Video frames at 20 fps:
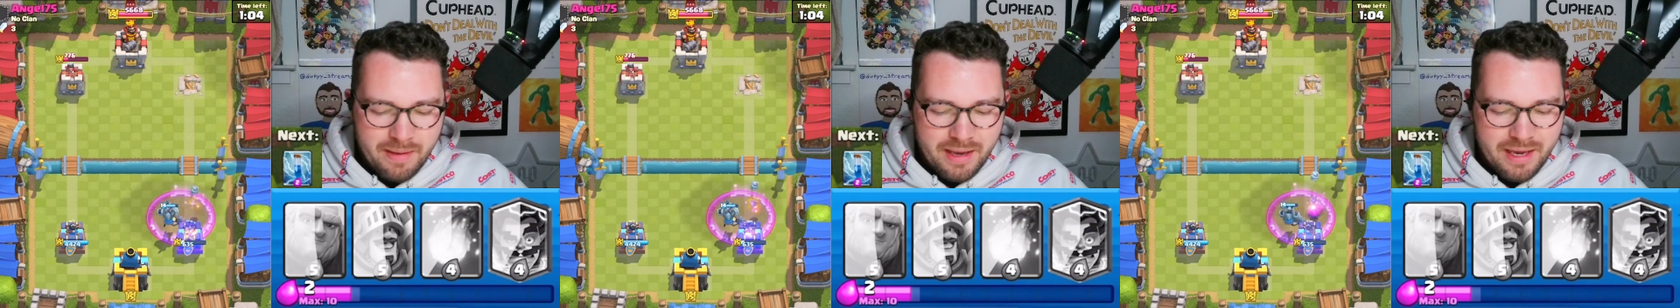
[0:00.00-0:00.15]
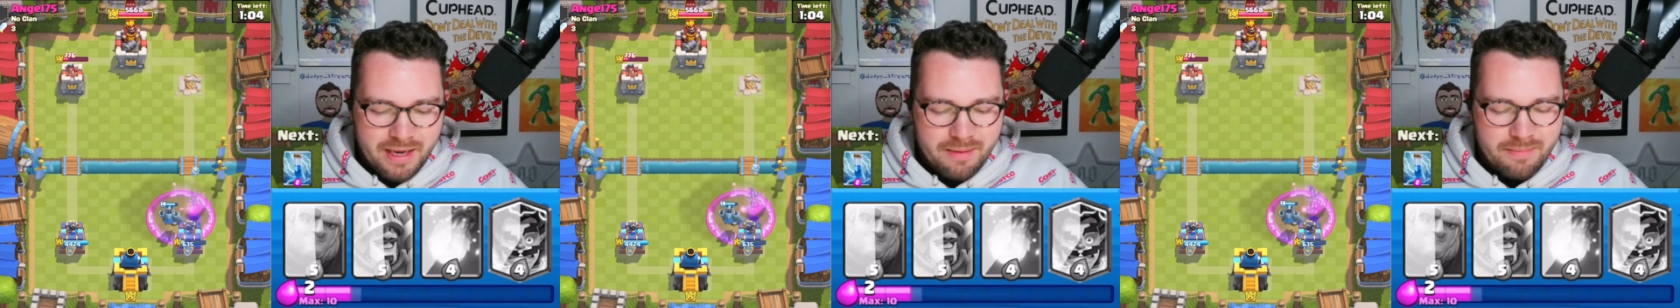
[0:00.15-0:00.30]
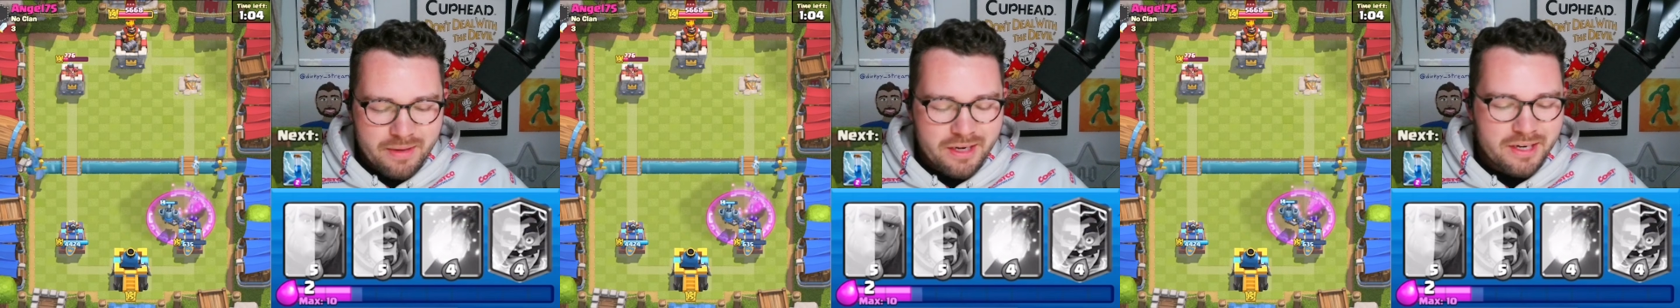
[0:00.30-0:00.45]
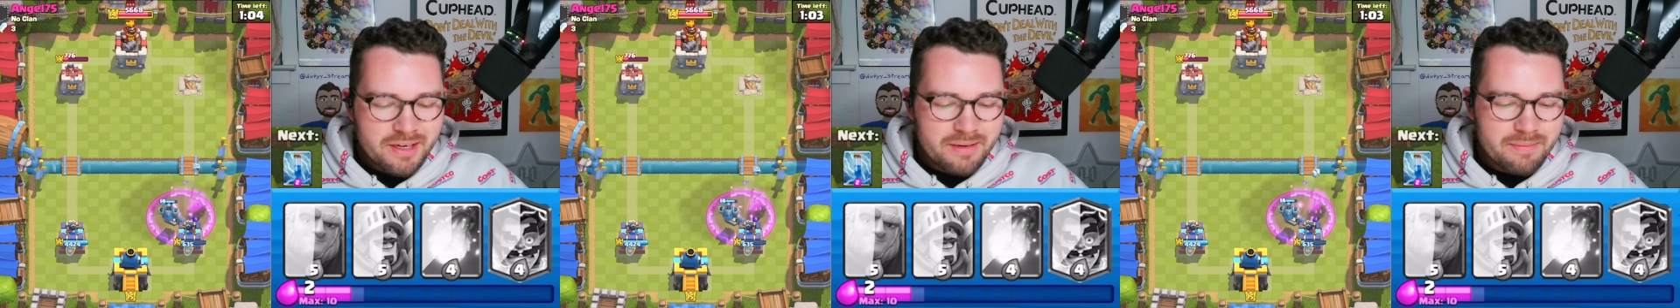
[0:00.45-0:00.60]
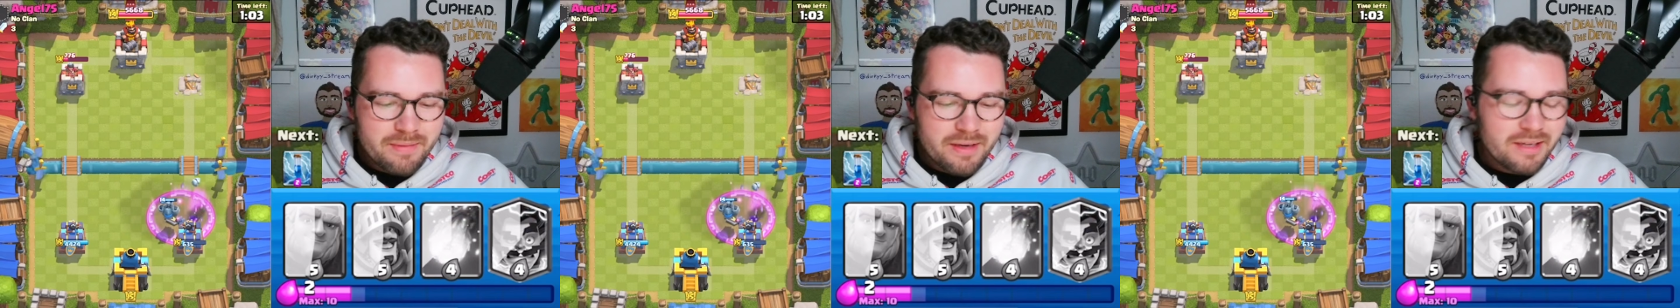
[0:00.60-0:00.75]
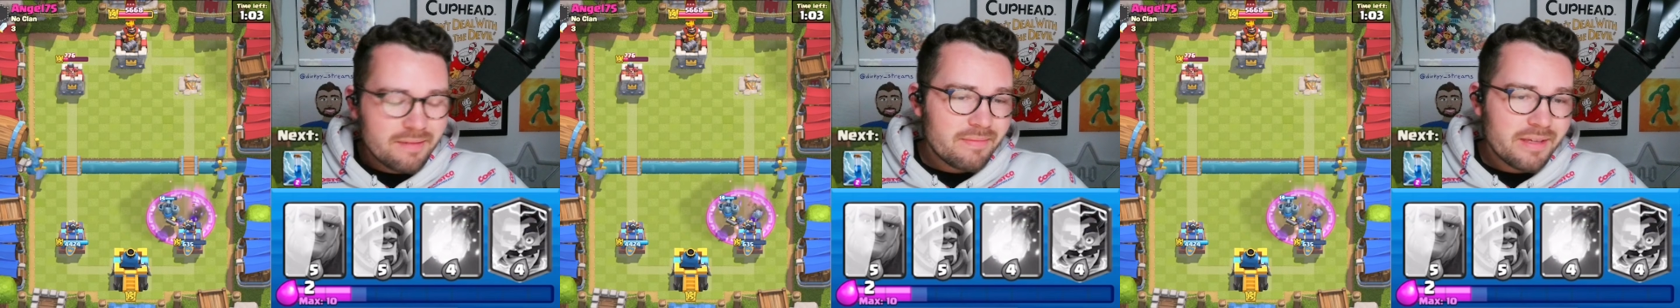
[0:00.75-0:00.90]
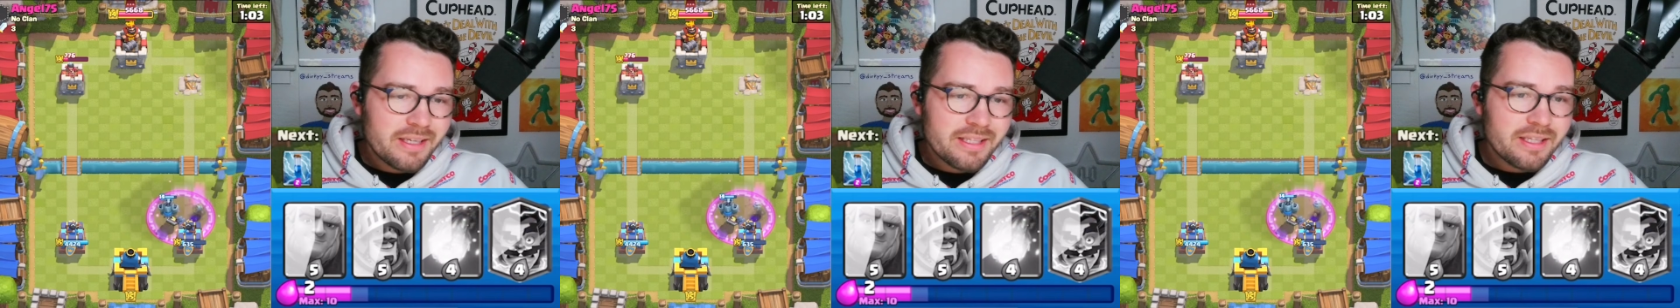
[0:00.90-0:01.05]
Mega Minion,
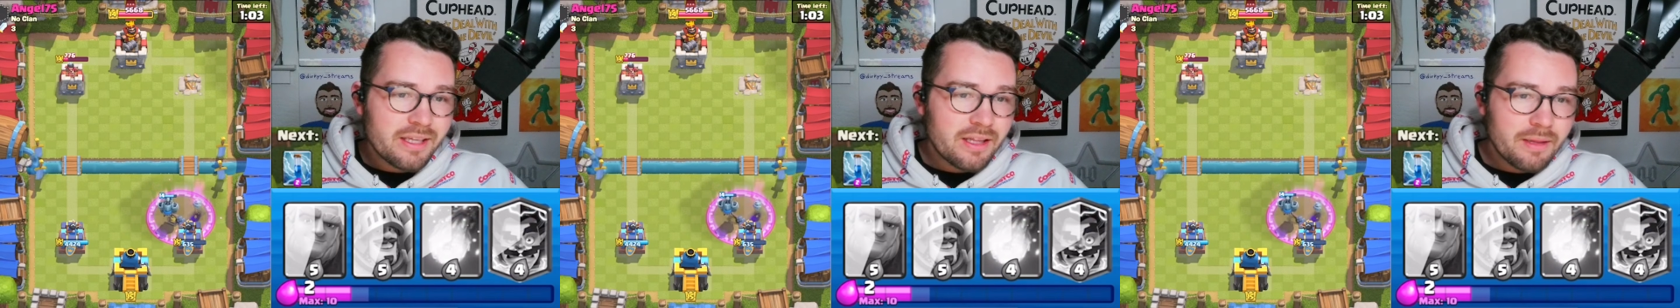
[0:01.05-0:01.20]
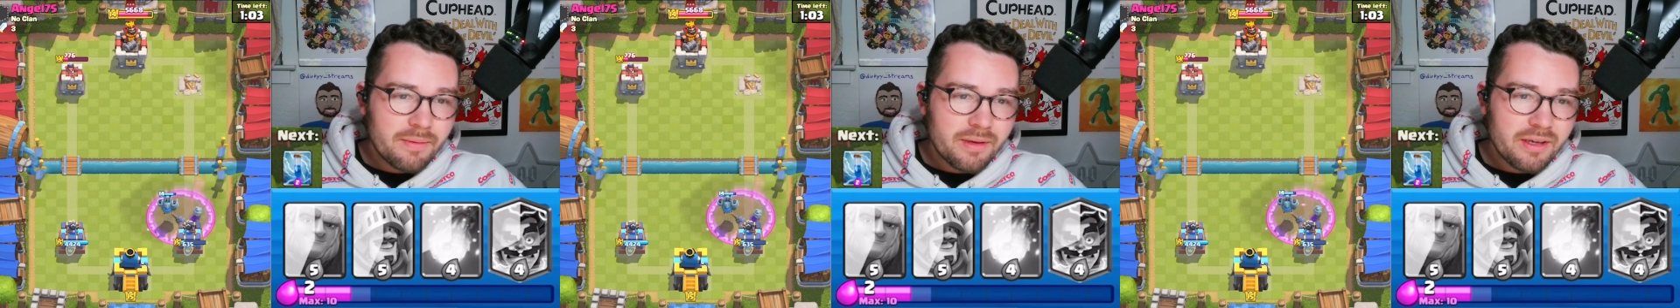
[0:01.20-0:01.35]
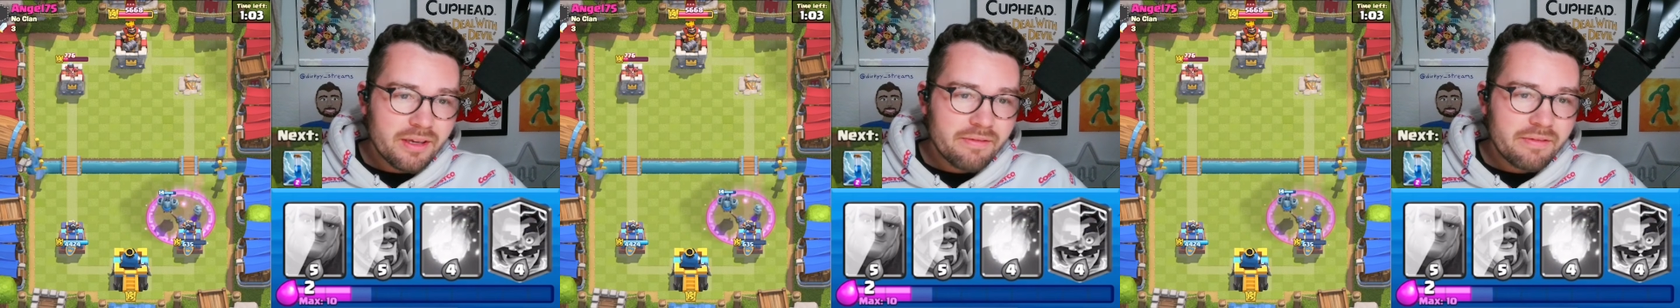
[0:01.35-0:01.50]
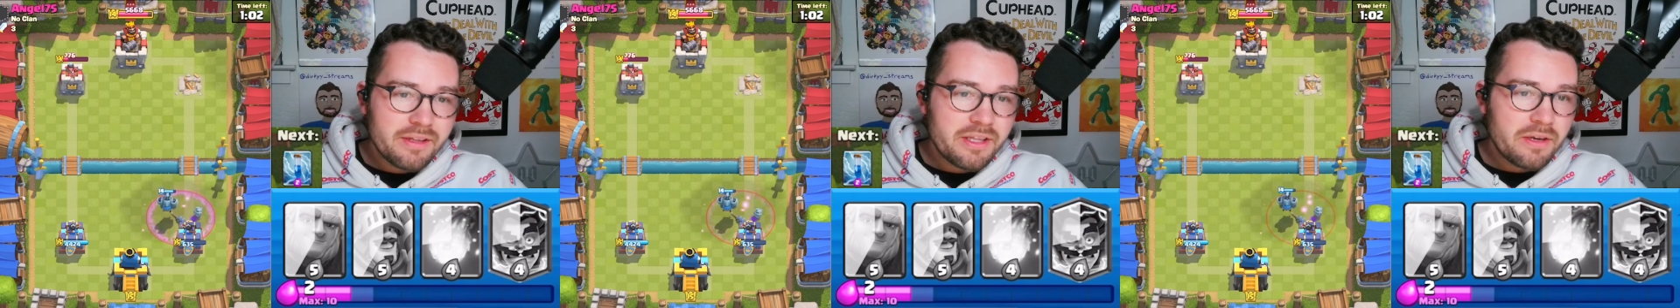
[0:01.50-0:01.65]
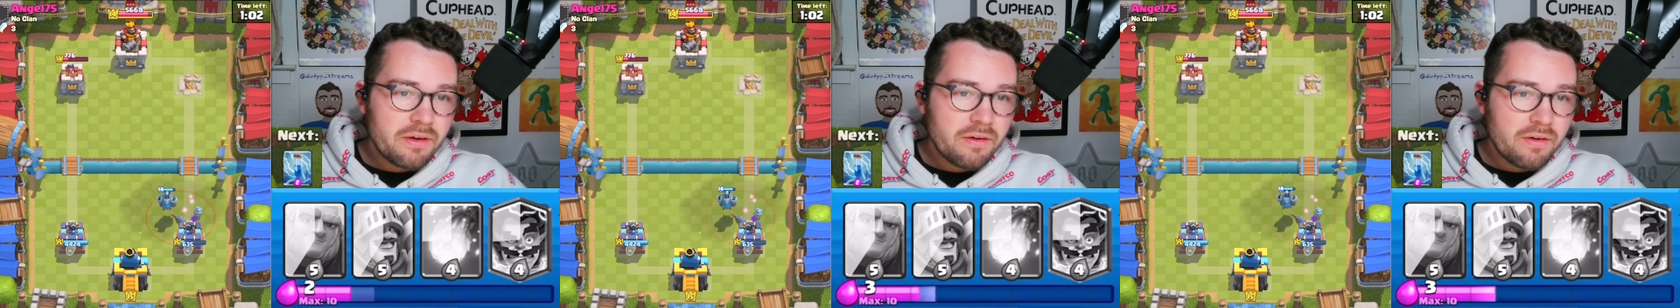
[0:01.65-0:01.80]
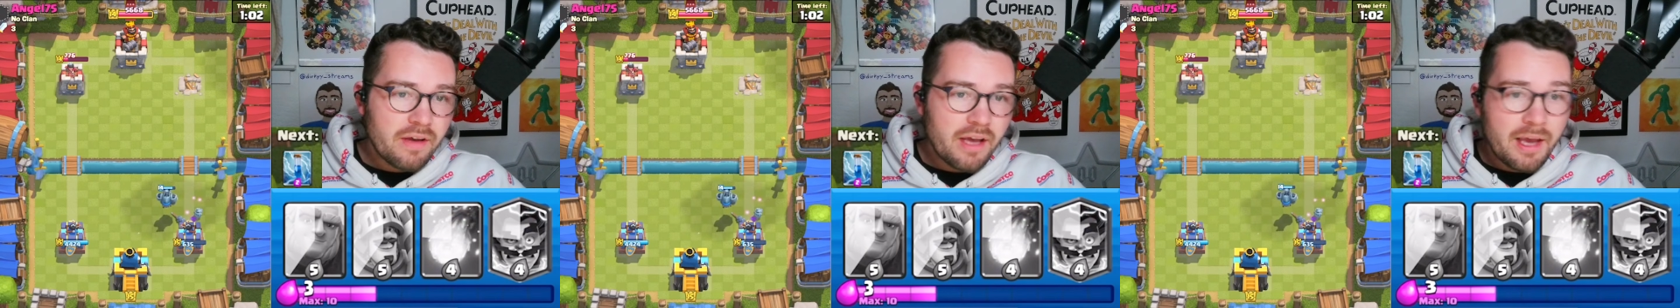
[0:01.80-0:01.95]
but it's not that big of a deal.